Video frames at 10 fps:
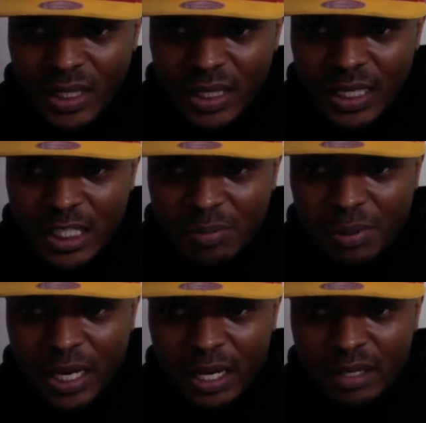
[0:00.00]
Nice
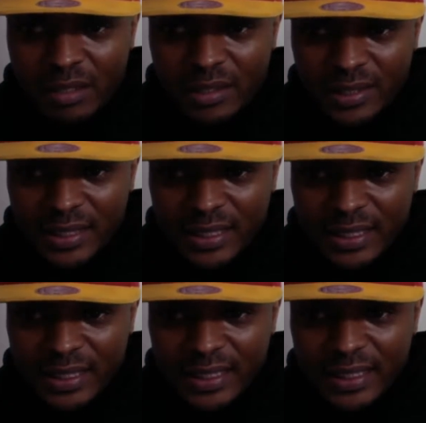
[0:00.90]
play.
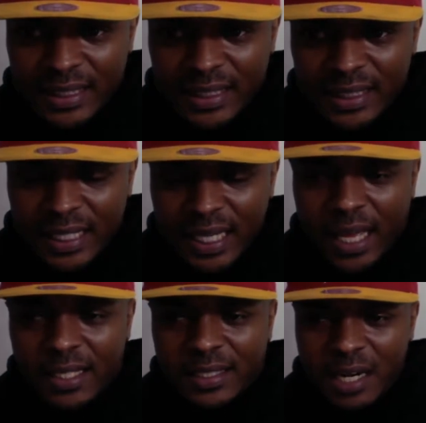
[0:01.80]

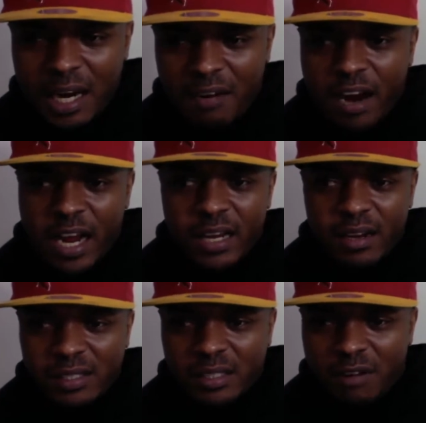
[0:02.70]
Hey, a tug right here,
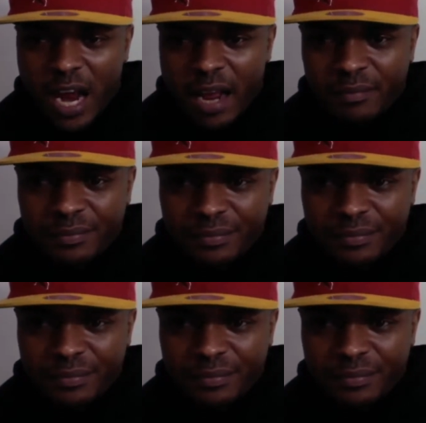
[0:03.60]
it's a wrap.